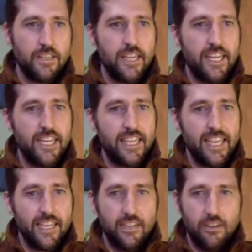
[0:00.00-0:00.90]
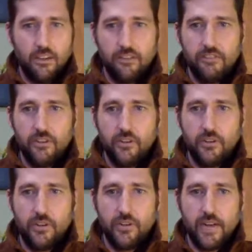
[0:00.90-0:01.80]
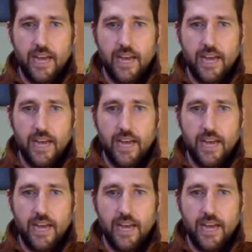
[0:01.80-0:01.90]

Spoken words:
Again, thank you to all of you who